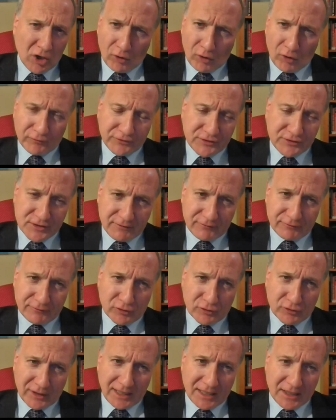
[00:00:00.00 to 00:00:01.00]
of
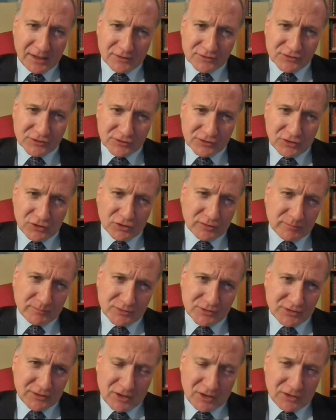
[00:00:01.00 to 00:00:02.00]
differing
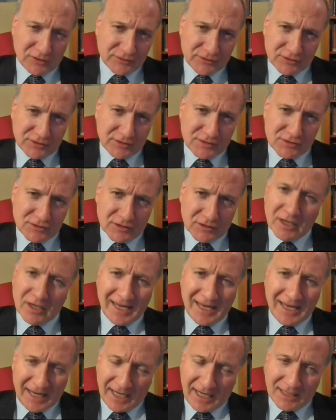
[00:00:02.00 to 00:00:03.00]
circumstances
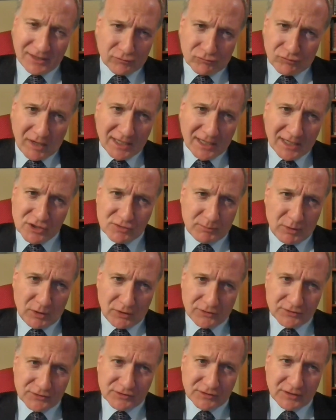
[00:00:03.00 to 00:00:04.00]
and
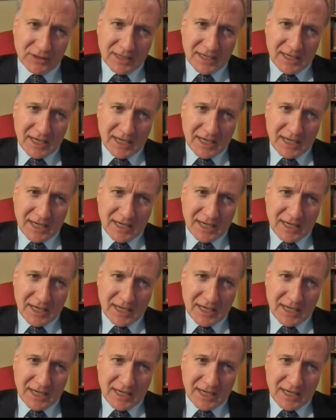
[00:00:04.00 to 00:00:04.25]
arrangements.